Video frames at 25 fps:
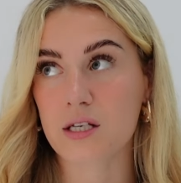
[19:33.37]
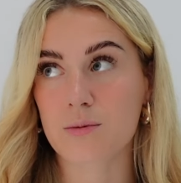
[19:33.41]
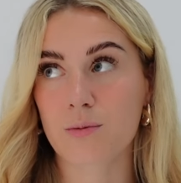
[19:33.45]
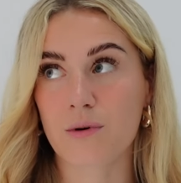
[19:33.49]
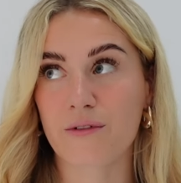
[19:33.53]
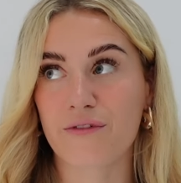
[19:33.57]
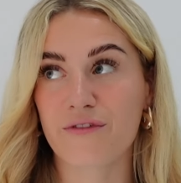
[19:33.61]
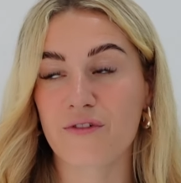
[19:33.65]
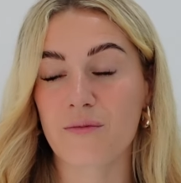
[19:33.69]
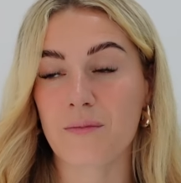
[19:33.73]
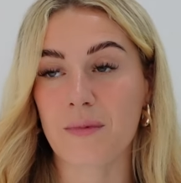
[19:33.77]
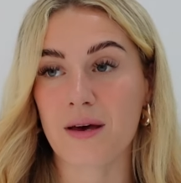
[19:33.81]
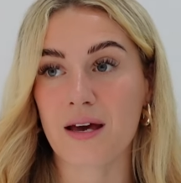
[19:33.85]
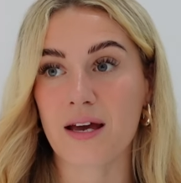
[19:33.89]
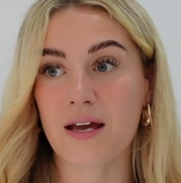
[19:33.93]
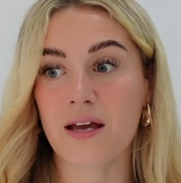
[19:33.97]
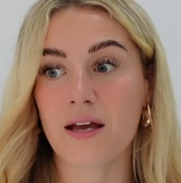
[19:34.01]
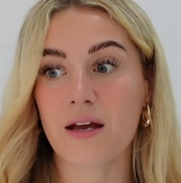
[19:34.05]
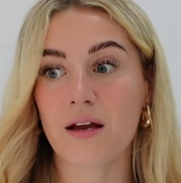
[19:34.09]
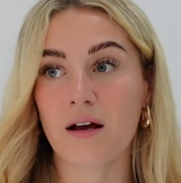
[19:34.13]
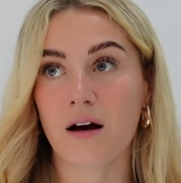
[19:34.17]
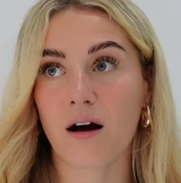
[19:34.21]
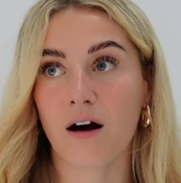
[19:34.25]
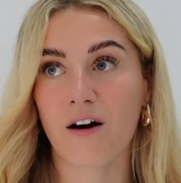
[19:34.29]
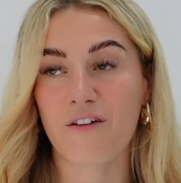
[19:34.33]
But for
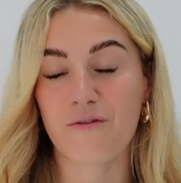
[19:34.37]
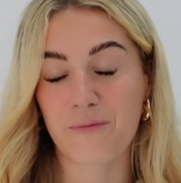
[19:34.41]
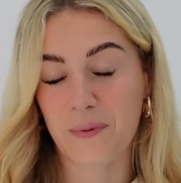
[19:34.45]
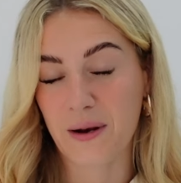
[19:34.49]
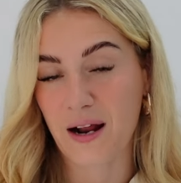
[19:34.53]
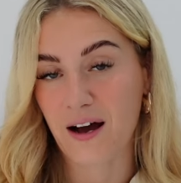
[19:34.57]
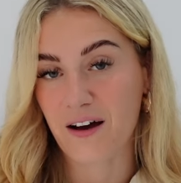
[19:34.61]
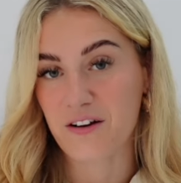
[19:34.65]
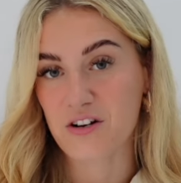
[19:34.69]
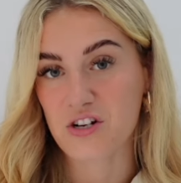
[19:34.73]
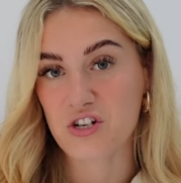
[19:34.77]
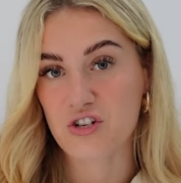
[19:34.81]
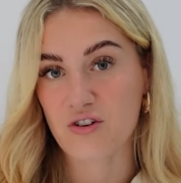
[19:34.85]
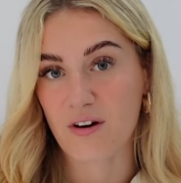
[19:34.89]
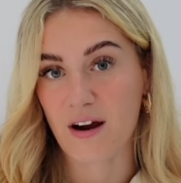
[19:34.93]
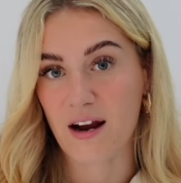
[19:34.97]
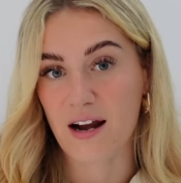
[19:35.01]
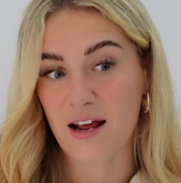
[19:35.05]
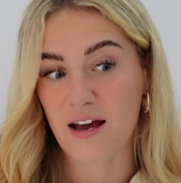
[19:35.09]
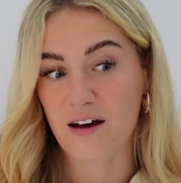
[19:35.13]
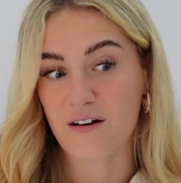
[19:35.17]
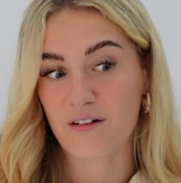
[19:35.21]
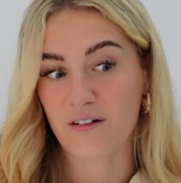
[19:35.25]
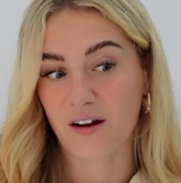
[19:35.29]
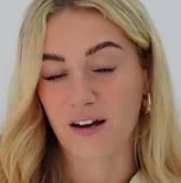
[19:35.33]
me, I've been out in
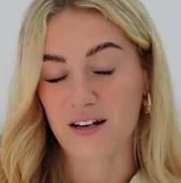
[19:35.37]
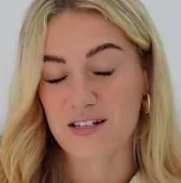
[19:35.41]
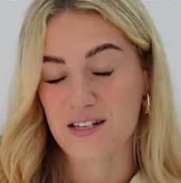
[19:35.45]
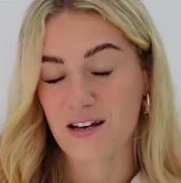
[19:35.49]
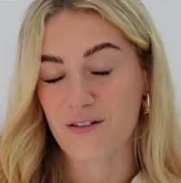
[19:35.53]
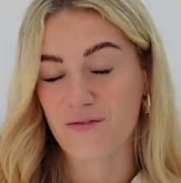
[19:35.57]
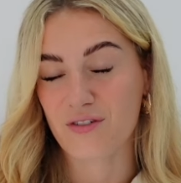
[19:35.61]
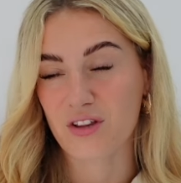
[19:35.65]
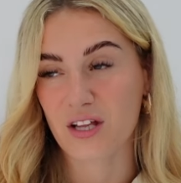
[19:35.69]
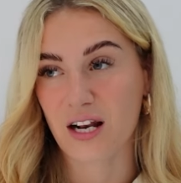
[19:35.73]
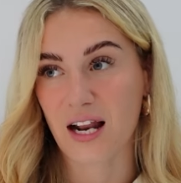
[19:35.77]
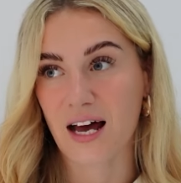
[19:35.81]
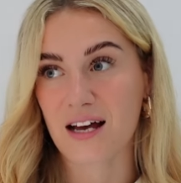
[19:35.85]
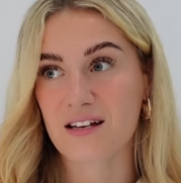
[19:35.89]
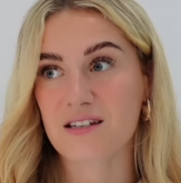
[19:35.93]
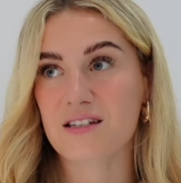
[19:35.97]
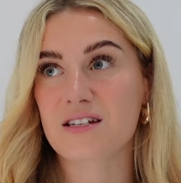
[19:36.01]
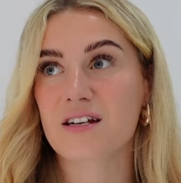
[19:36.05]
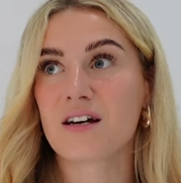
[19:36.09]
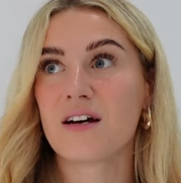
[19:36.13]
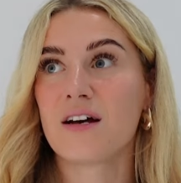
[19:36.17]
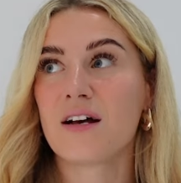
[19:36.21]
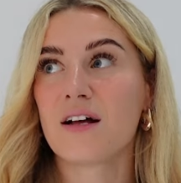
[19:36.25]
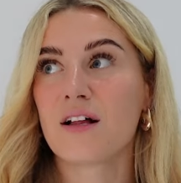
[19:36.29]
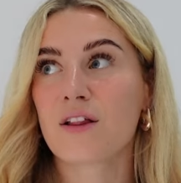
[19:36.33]
Australia, like I say, for the last
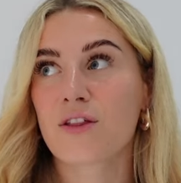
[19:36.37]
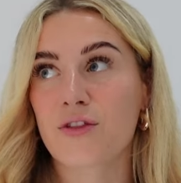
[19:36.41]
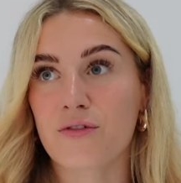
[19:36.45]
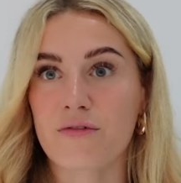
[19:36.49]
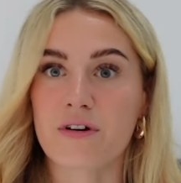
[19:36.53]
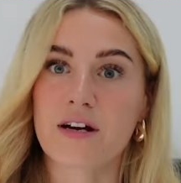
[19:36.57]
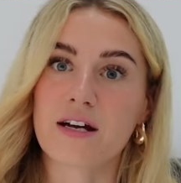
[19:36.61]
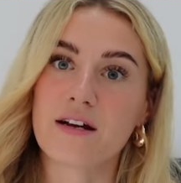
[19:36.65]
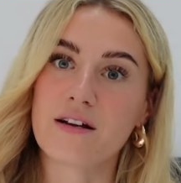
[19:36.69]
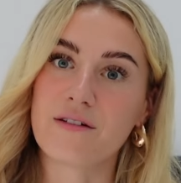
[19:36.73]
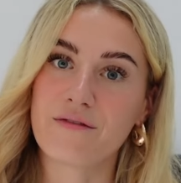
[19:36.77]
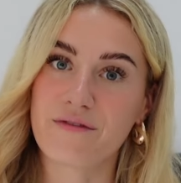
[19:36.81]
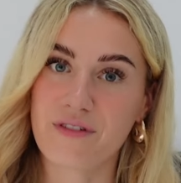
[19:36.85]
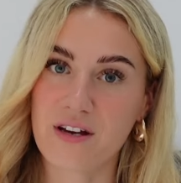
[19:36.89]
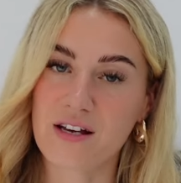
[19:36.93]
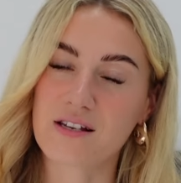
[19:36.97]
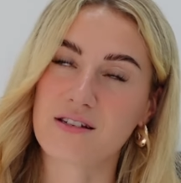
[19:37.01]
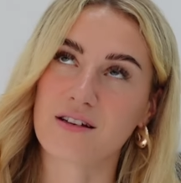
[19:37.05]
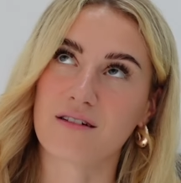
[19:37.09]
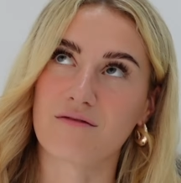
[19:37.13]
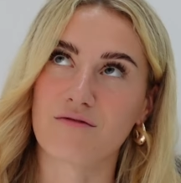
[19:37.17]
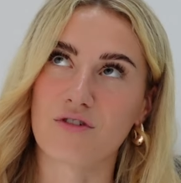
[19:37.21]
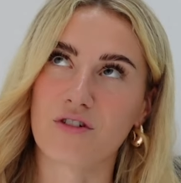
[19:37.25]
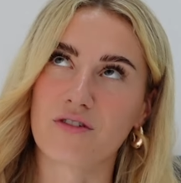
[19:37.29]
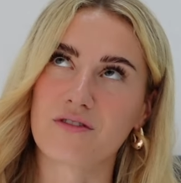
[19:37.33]
three
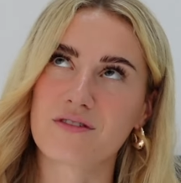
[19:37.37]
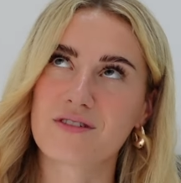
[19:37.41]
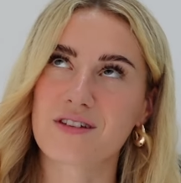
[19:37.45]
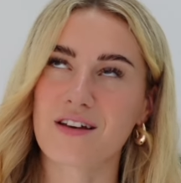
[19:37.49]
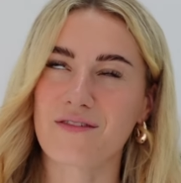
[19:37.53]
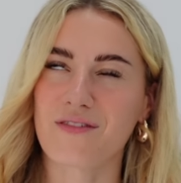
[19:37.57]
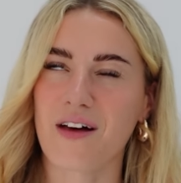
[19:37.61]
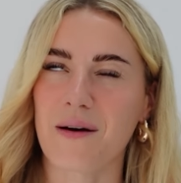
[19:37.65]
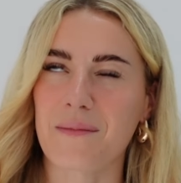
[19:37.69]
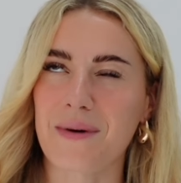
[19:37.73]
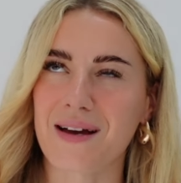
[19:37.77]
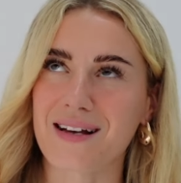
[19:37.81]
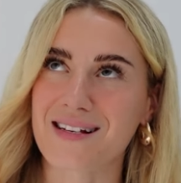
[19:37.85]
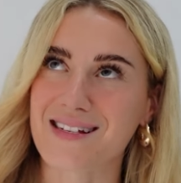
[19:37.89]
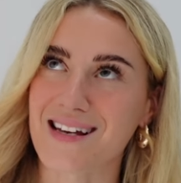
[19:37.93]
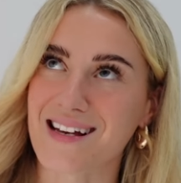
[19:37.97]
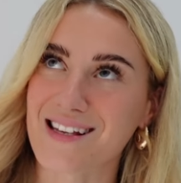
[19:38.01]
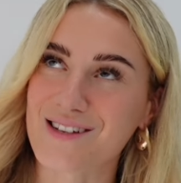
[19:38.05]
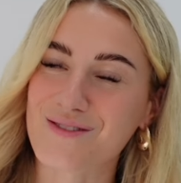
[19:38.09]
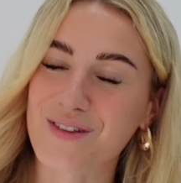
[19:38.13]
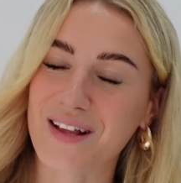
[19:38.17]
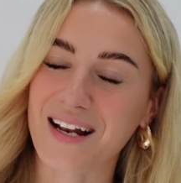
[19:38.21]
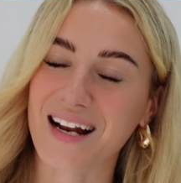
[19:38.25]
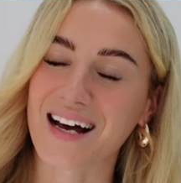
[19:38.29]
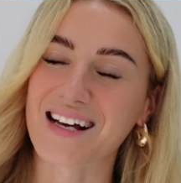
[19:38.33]
visa runs, if that makes
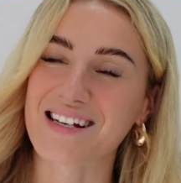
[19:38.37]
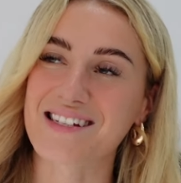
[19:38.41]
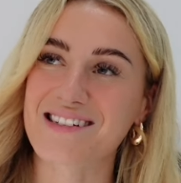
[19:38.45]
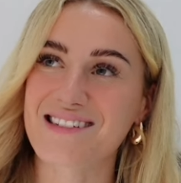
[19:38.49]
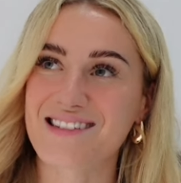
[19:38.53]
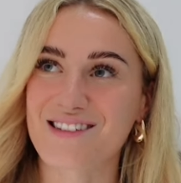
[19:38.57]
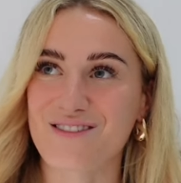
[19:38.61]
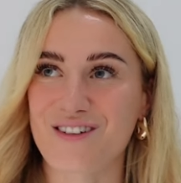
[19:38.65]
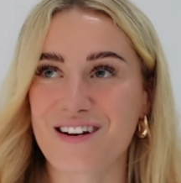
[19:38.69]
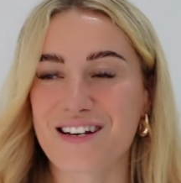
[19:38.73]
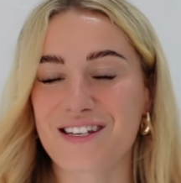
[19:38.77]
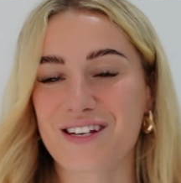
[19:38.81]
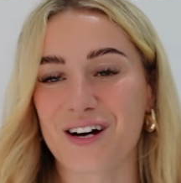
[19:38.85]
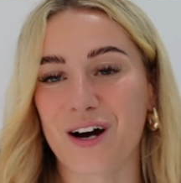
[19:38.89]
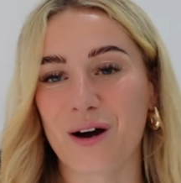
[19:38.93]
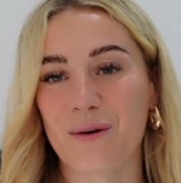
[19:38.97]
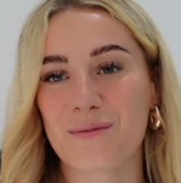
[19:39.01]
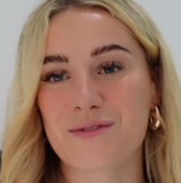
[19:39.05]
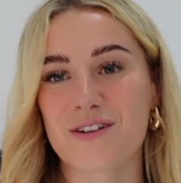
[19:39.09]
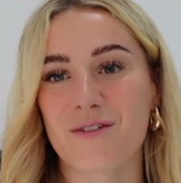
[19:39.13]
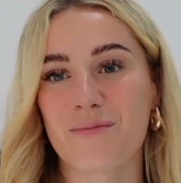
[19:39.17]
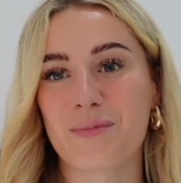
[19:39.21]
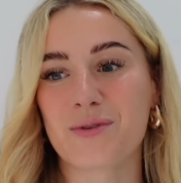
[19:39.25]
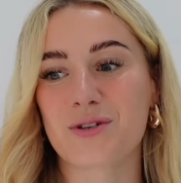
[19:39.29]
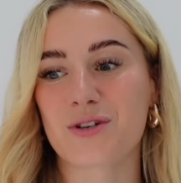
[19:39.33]
sense. The last three times
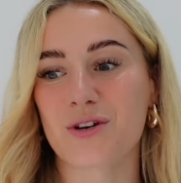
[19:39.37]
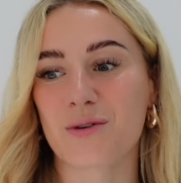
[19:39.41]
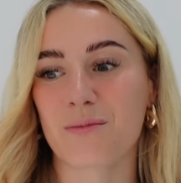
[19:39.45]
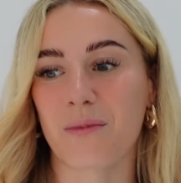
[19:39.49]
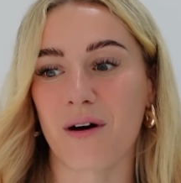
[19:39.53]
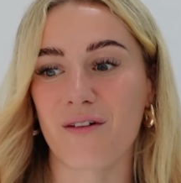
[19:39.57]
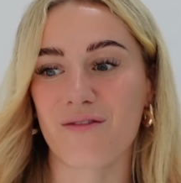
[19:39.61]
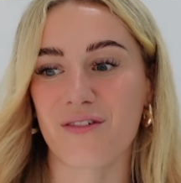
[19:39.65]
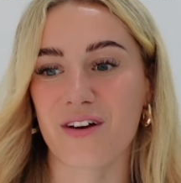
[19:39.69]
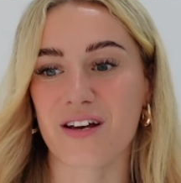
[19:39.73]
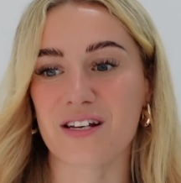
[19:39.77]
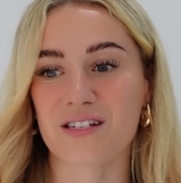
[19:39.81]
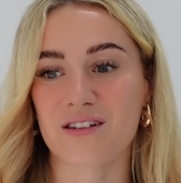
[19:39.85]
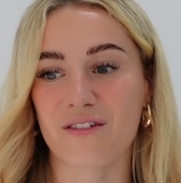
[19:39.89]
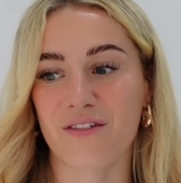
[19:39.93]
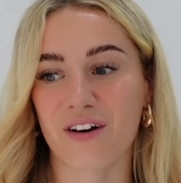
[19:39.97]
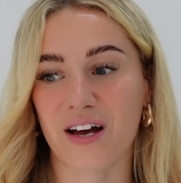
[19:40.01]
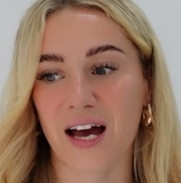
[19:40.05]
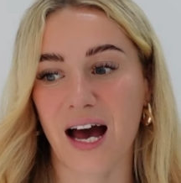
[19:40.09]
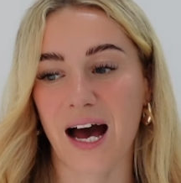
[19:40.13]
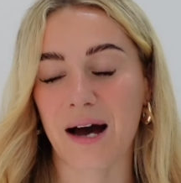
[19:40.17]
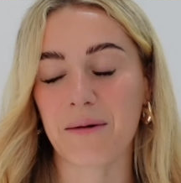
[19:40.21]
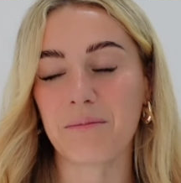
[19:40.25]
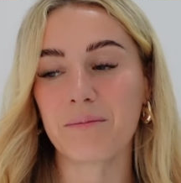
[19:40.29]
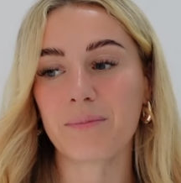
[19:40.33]
I've been doing my visa for
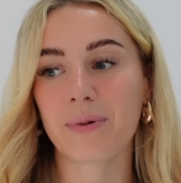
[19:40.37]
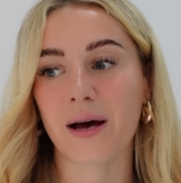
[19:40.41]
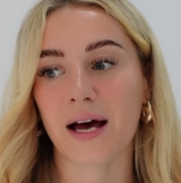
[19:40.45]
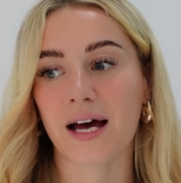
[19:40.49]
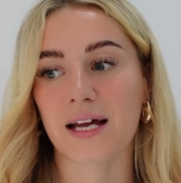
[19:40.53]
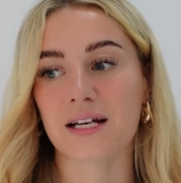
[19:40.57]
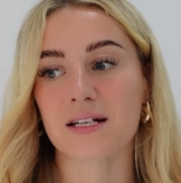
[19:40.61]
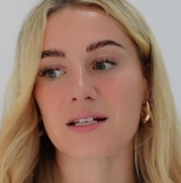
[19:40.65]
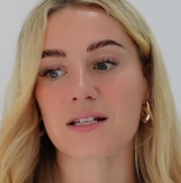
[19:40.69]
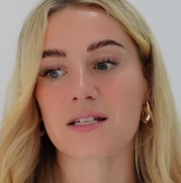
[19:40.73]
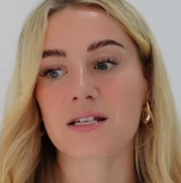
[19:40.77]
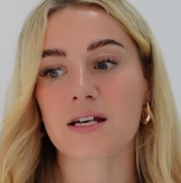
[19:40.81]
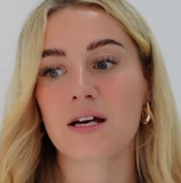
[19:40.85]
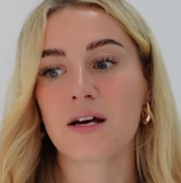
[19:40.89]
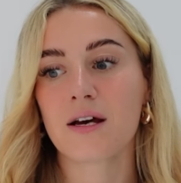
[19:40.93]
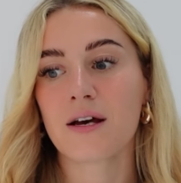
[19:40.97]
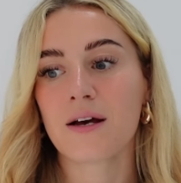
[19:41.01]
camp, and